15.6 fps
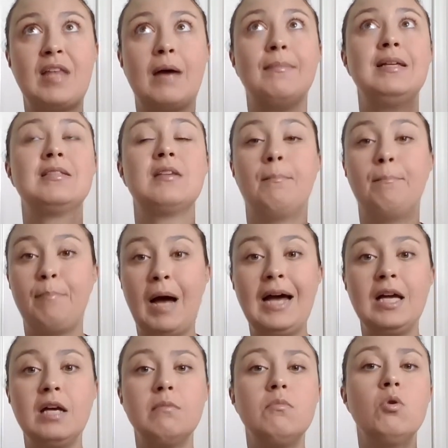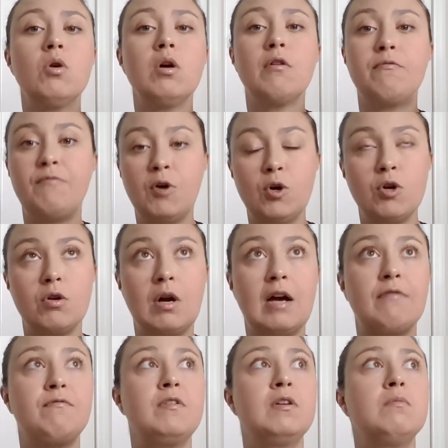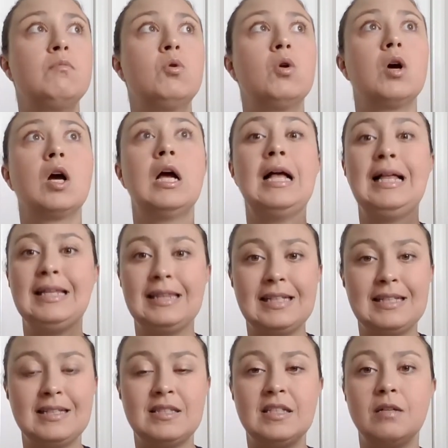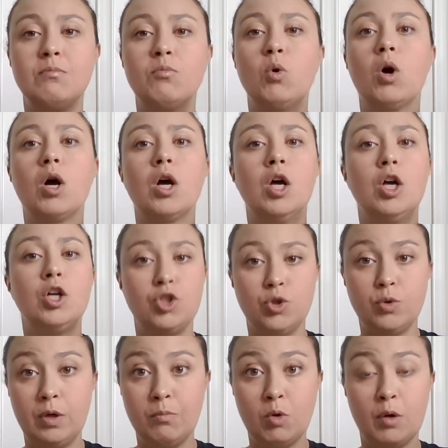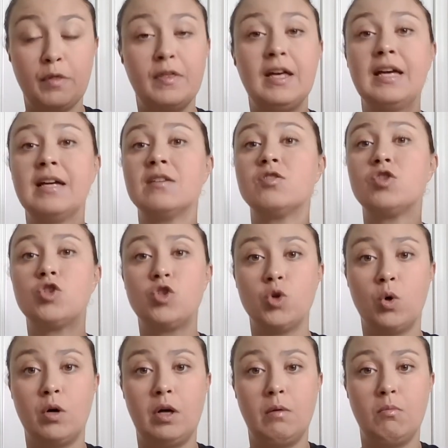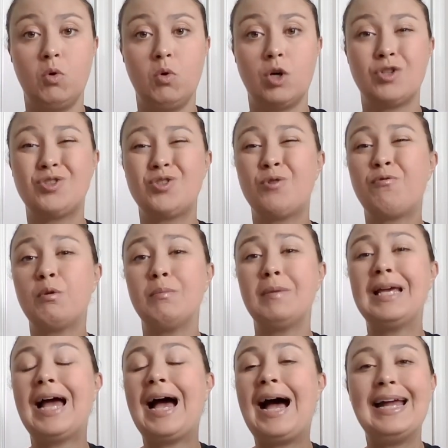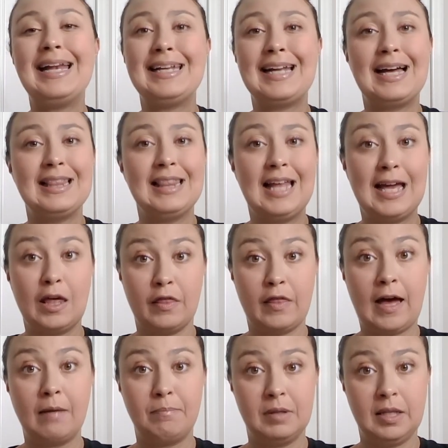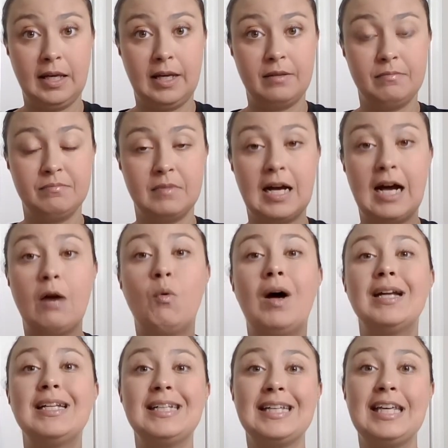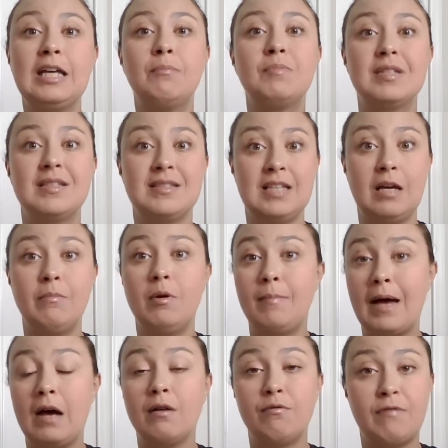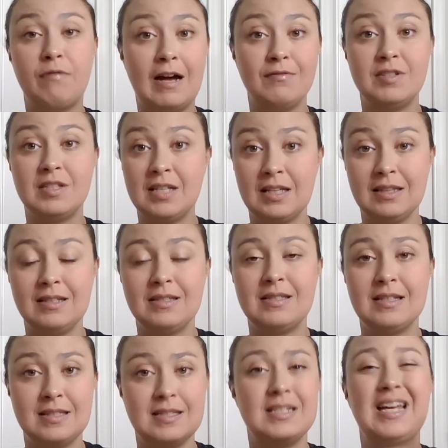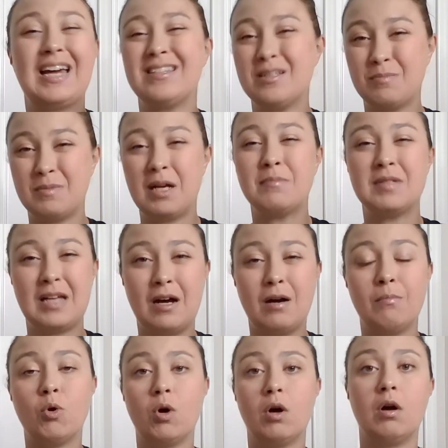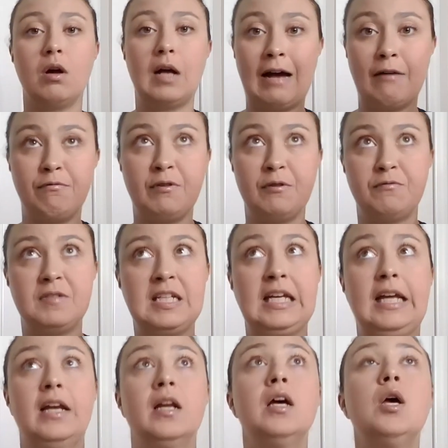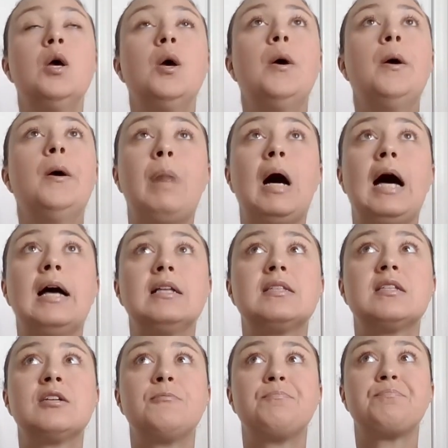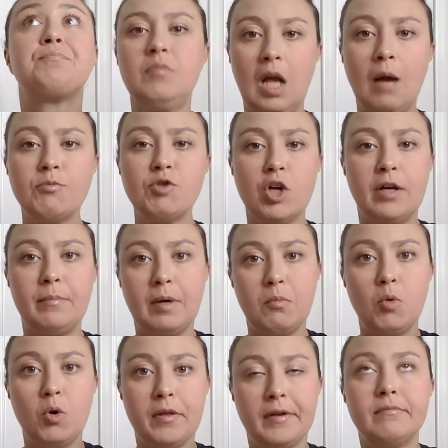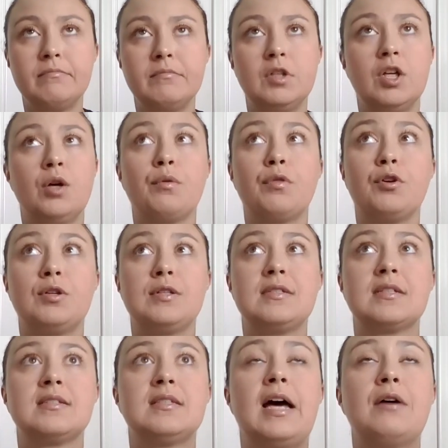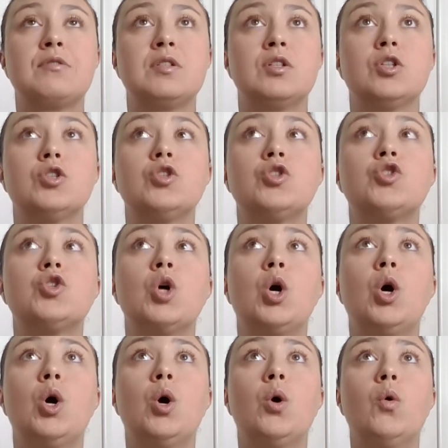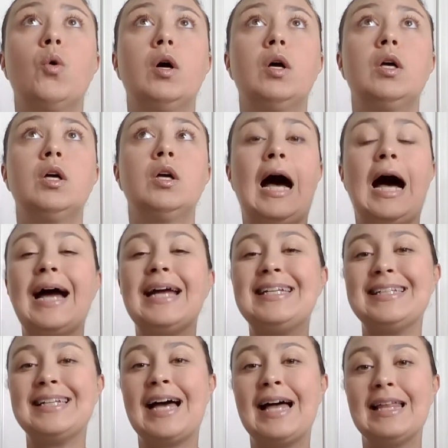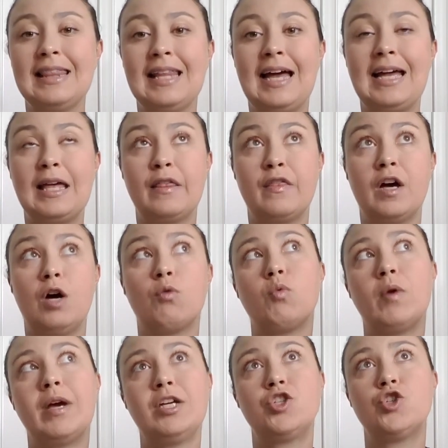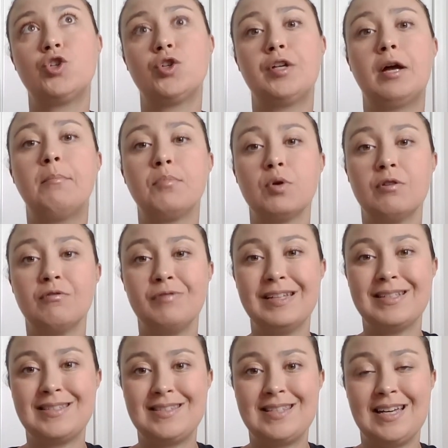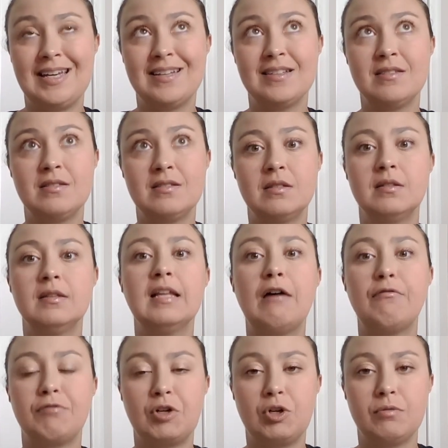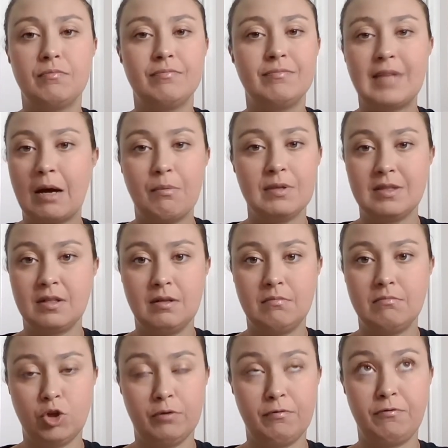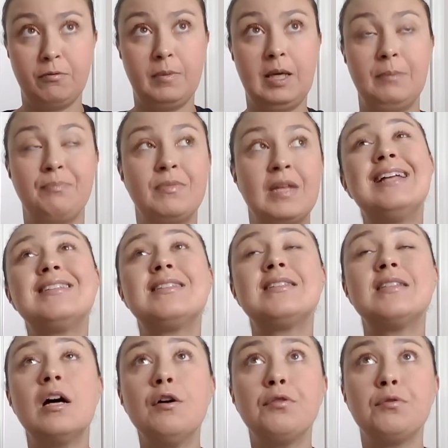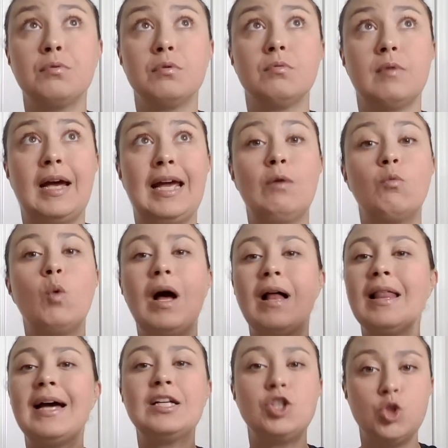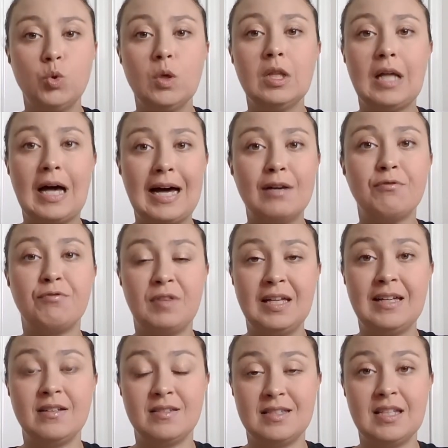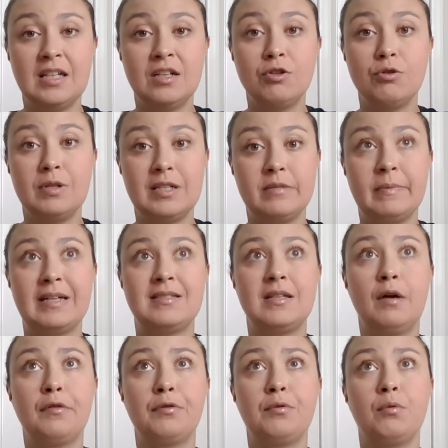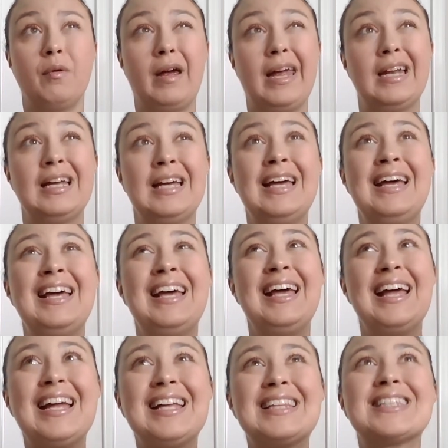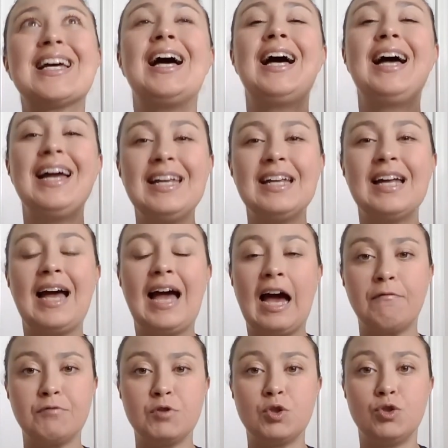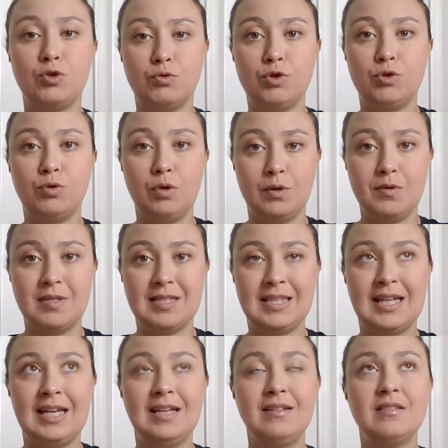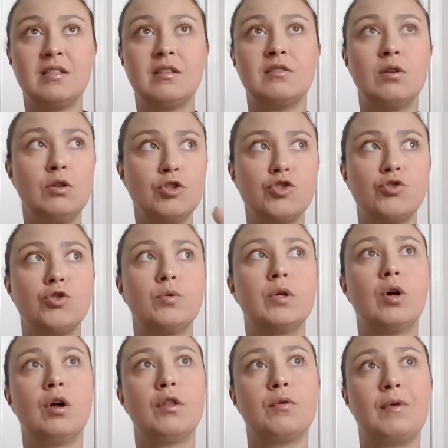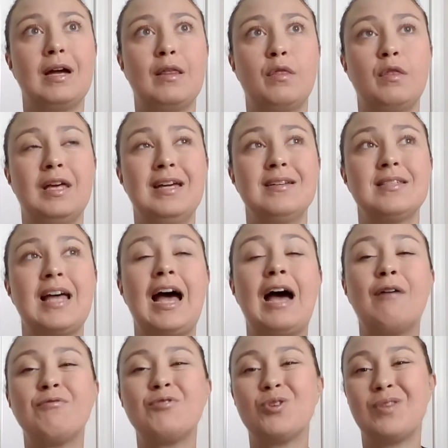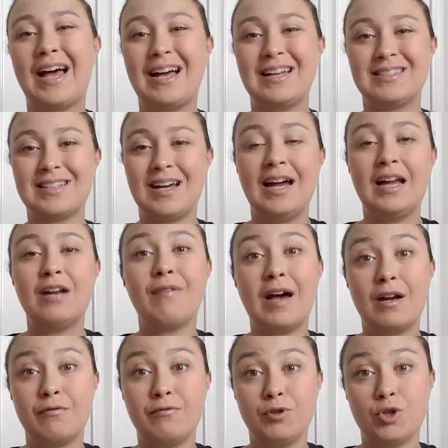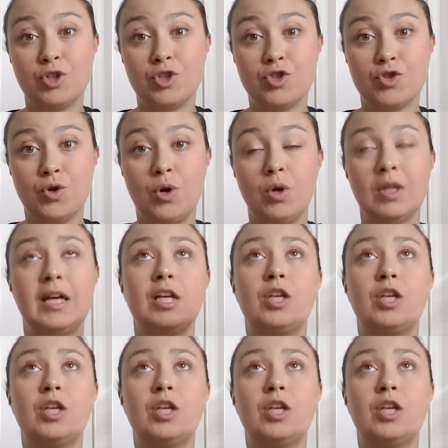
that means I'm buying more, photographing more, listing more, doing more things, storing more. So for me, I did not like that plan. I wanted to keep the same amount of five to ten listings a day. Sometimes now I'm more at fifteen, but I'm trying to make more than, you know, thirty-six thousand. So I did not like the raise your number of listings lever. That wasn't good for me. And sell-through rate, while I do a lot of things to increase my sell-through rate, it's kind of after you do those things, as long as you're doing all the right things, after that, it's kind of out of your control.